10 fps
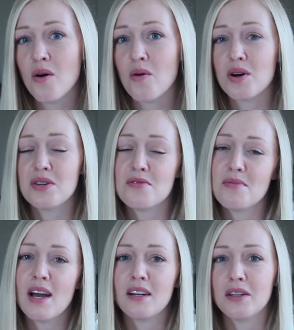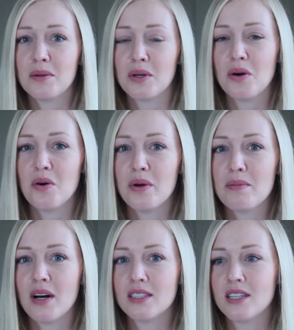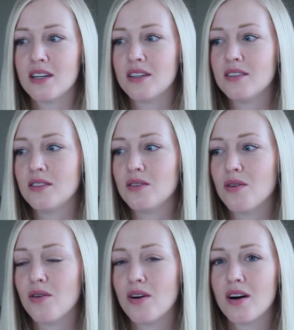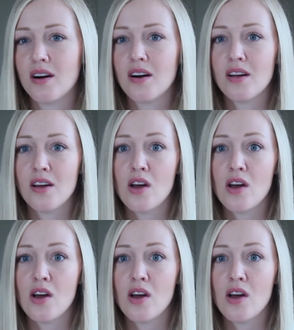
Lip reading: or you don't mind a little bit whole wheat pasta, or